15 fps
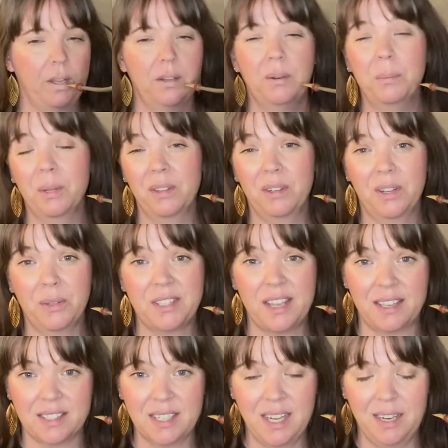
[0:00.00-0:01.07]
the notes
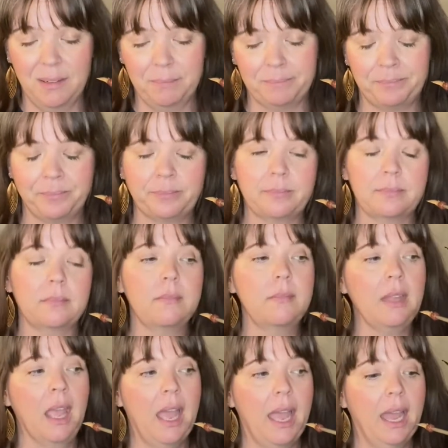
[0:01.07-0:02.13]
hesitate
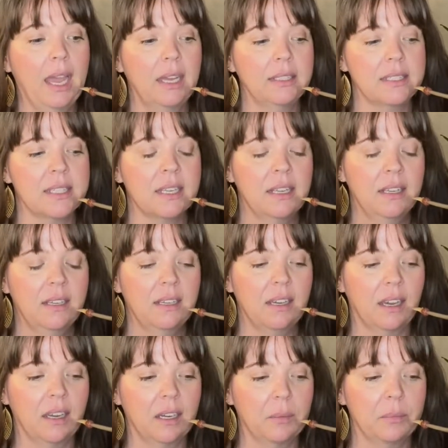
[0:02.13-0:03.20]
and
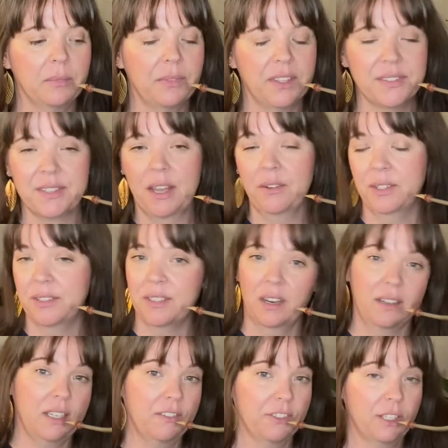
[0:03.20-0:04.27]
the sound is not
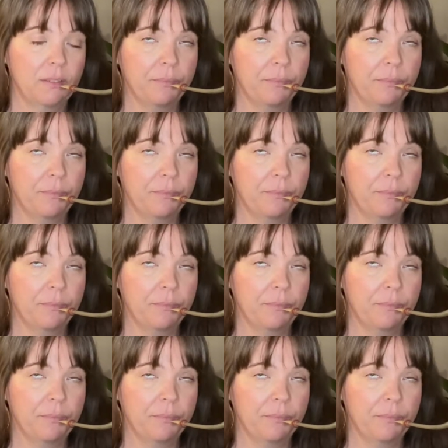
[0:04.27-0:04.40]
even.